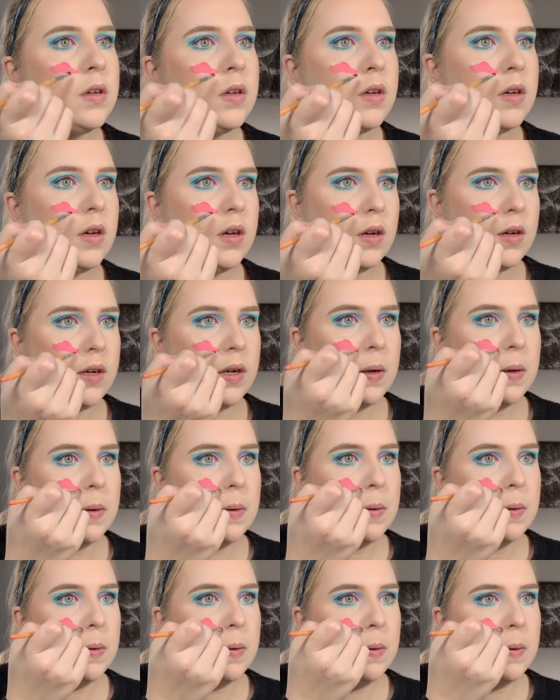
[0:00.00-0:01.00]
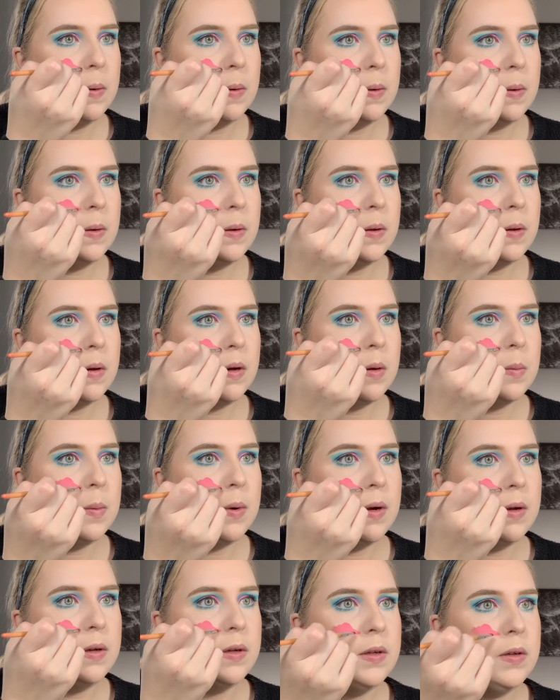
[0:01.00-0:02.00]
All right, I'll
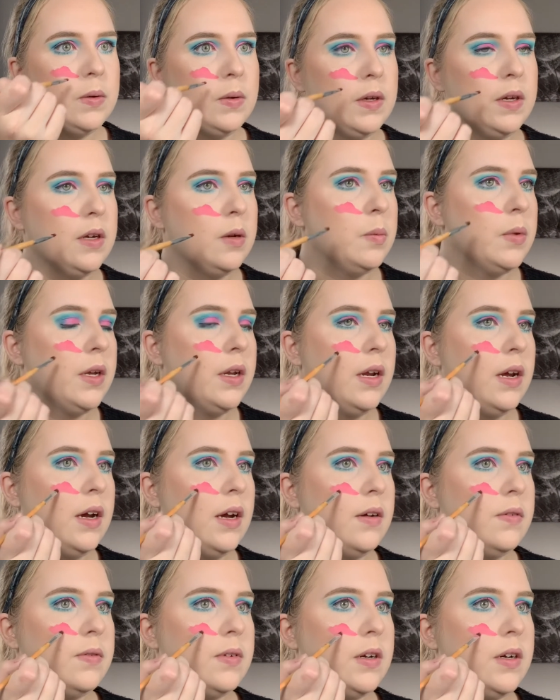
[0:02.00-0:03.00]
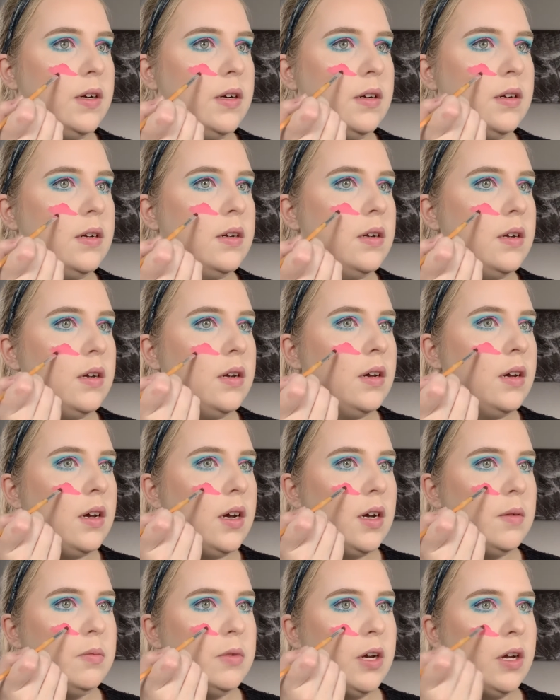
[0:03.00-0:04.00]
probably tweak it a bit after
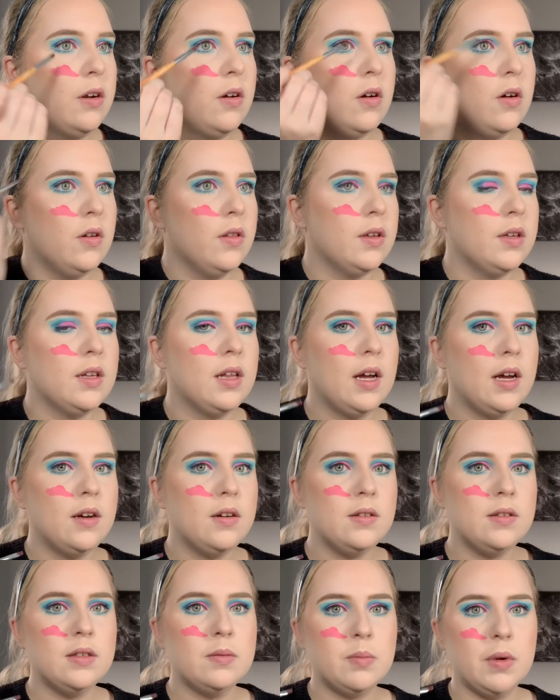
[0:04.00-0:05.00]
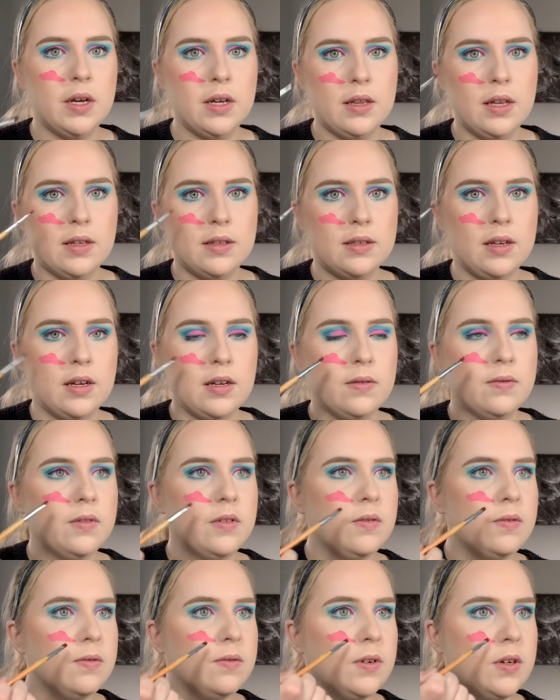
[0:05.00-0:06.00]
I'm done all the clouds, but that's kind of the
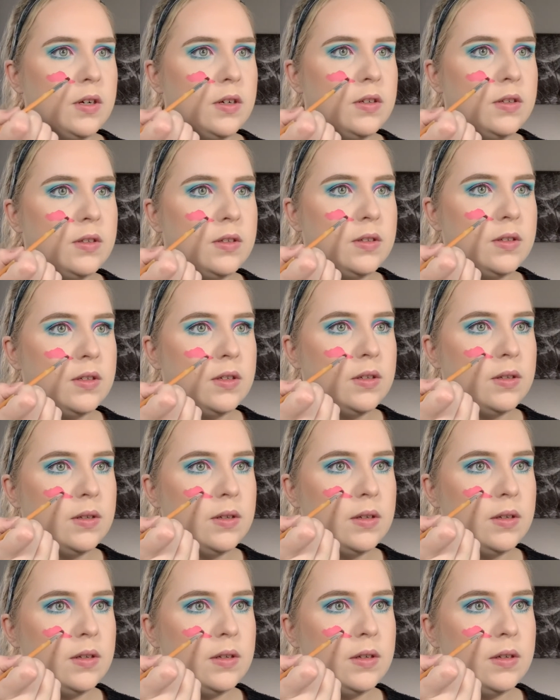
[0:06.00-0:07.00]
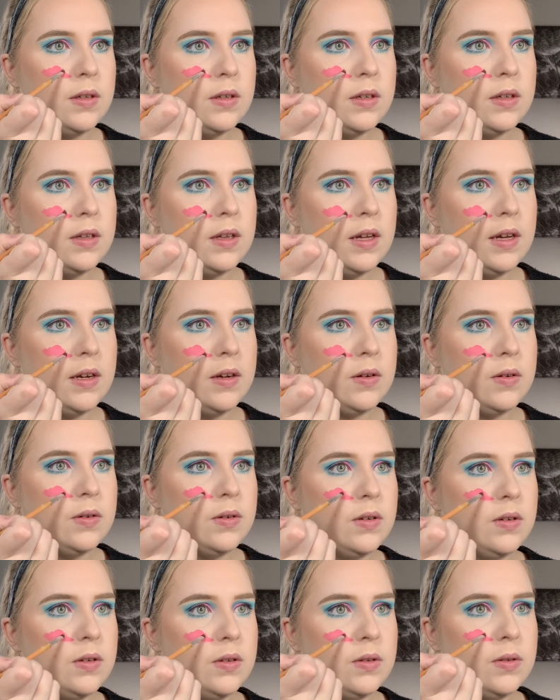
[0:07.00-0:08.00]
first
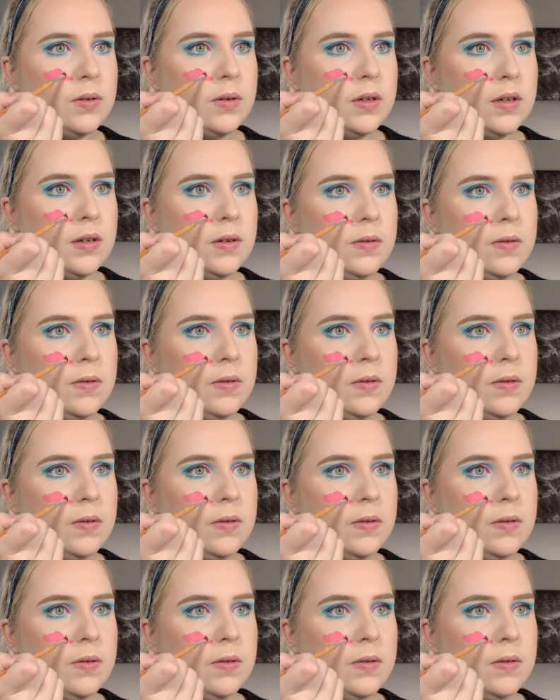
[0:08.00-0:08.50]
cloud, sort of.